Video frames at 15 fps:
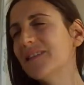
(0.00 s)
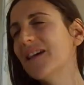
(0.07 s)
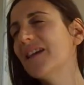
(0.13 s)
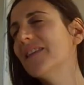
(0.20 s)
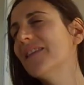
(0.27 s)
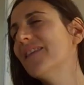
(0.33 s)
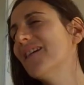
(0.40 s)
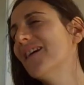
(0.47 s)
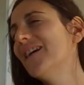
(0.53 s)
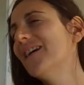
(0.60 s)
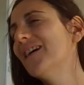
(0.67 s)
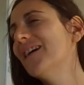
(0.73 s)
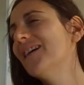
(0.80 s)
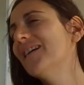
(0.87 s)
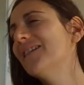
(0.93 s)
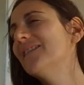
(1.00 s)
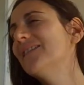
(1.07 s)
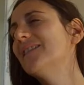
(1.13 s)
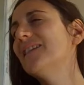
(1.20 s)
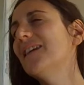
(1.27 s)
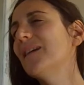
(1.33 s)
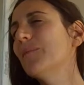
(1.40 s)
that
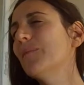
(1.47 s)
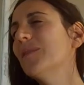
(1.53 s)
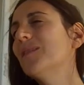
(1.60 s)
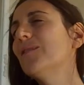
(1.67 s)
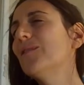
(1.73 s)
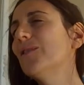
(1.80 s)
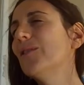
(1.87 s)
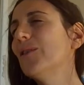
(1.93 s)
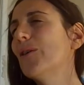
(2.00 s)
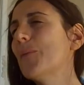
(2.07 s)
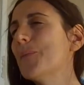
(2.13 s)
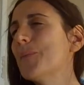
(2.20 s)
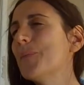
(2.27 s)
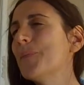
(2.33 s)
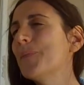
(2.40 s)
seem to